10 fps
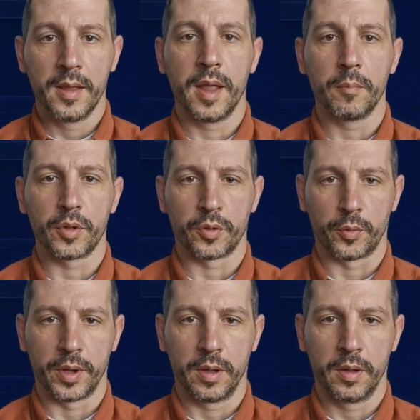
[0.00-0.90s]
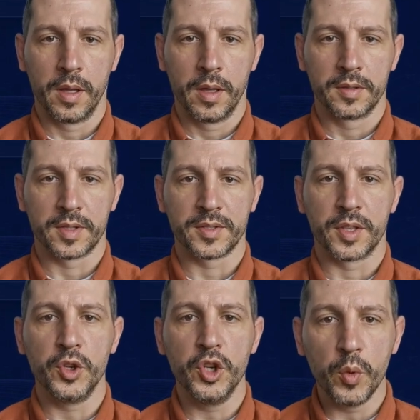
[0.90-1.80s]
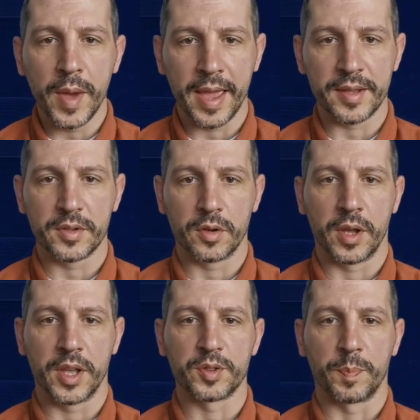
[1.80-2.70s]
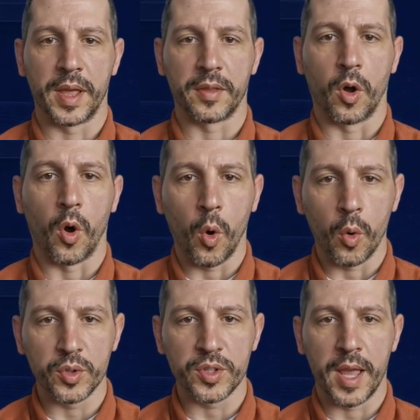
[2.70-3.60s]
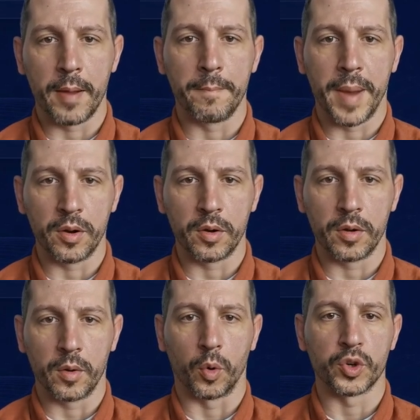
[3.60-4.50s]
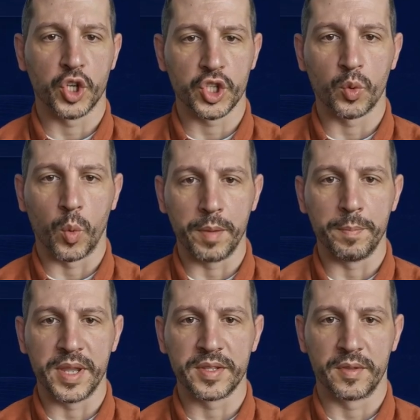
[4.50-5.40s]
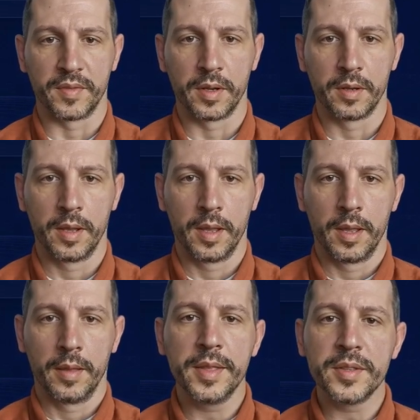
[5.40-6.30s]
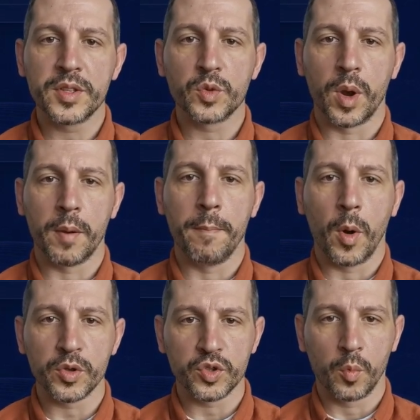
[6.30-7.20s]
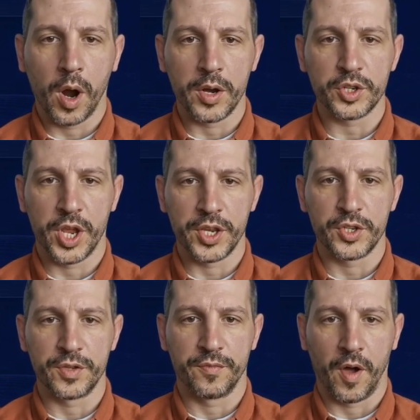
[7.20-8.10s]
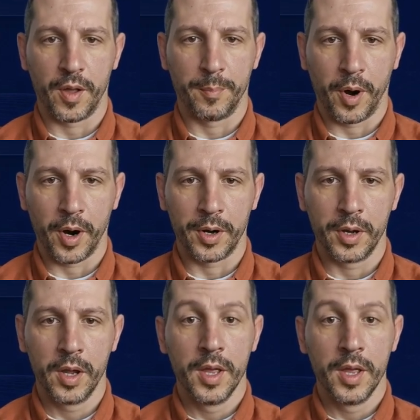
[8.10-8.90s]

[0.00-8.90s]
Number three, does the new answer explain the whole stem better or just one piece of it? This is where most wrong changes fall apart.